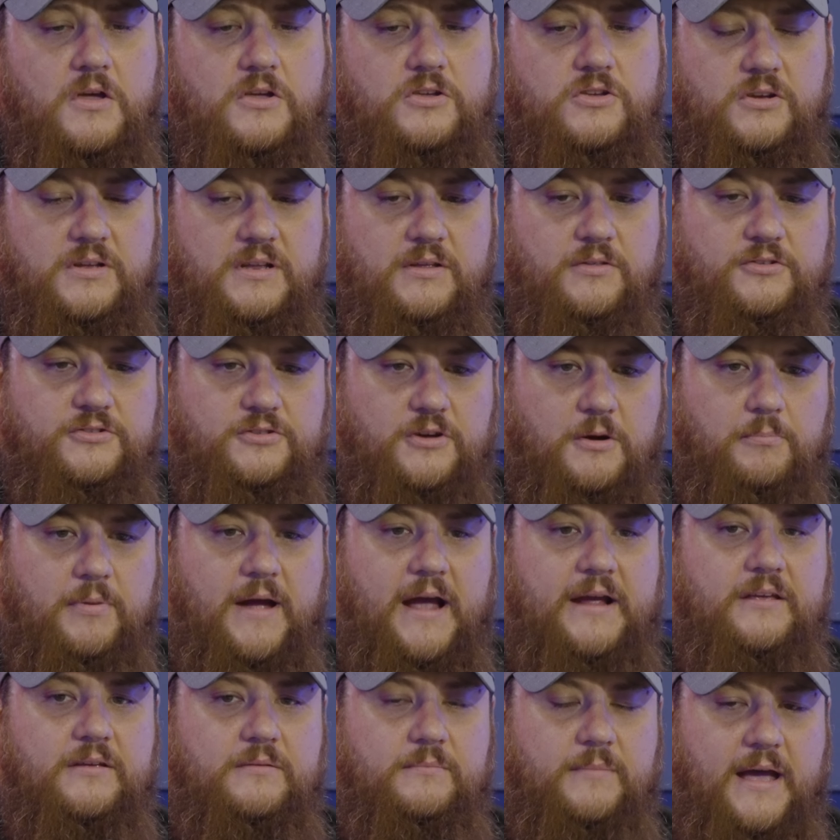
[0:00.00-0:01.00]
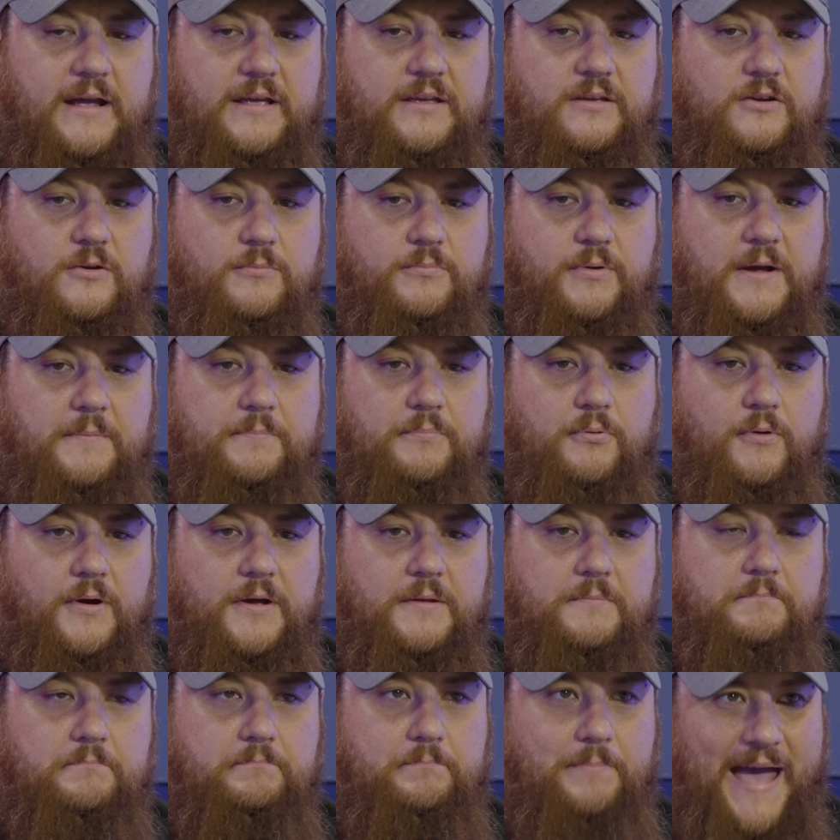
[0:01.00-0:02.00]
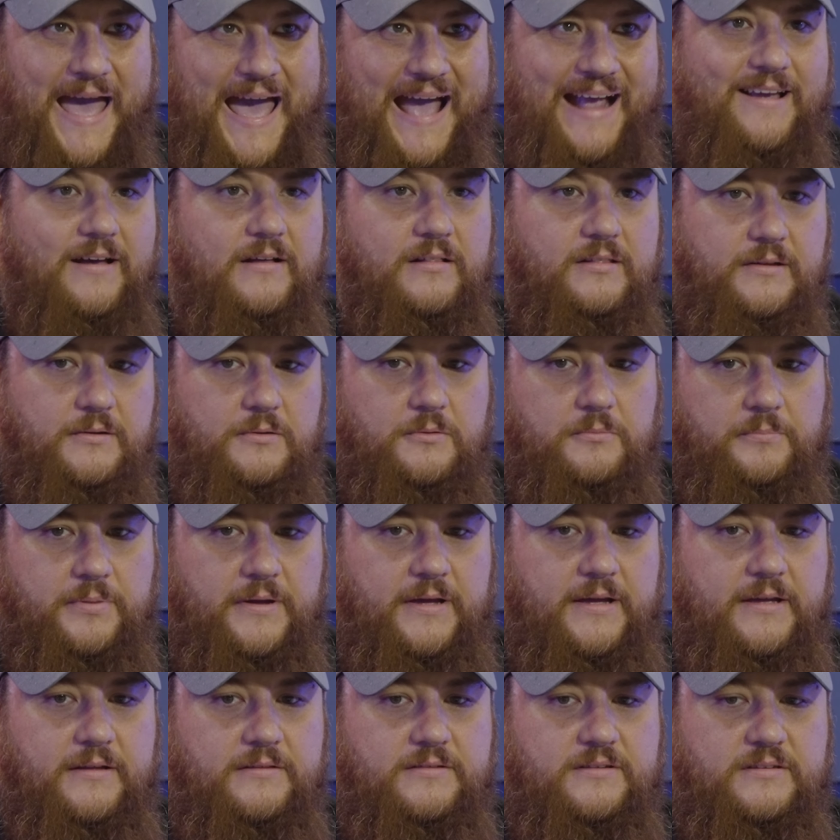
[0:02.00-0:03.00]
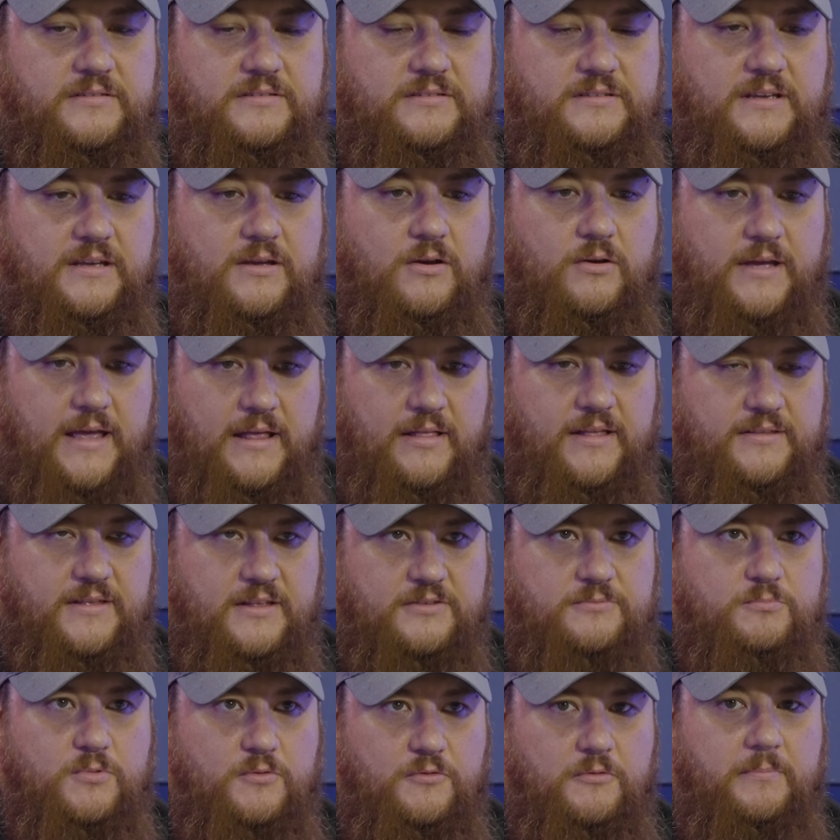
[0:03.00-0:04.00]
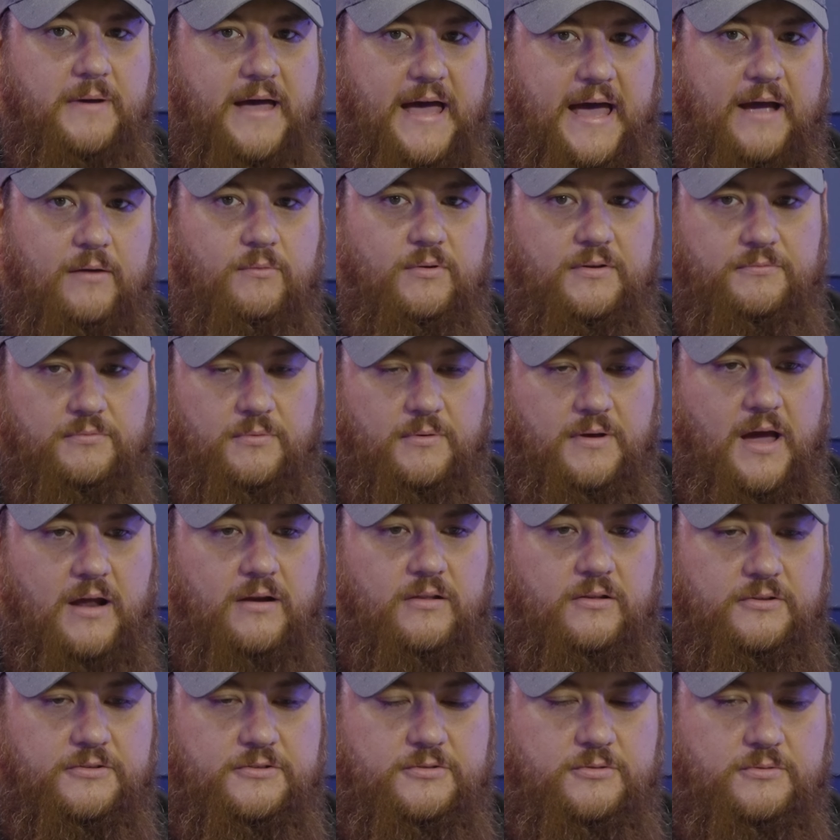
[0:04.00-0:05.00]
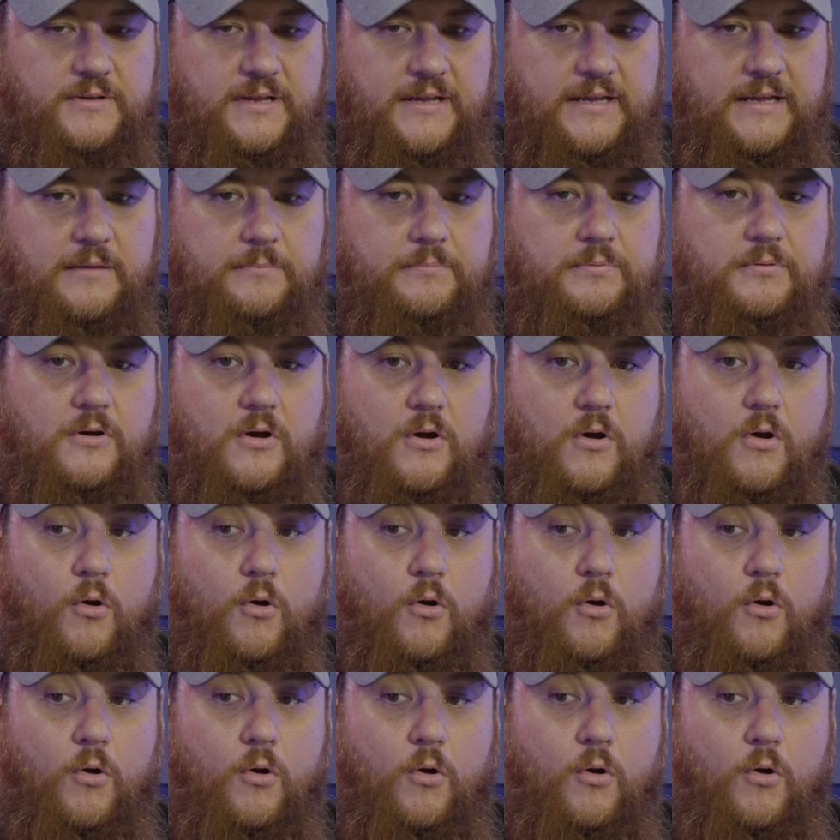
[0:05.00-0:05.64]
You can either start backing your brake point back a little bit to see, okay, let's move it back. We've gone a little too deep.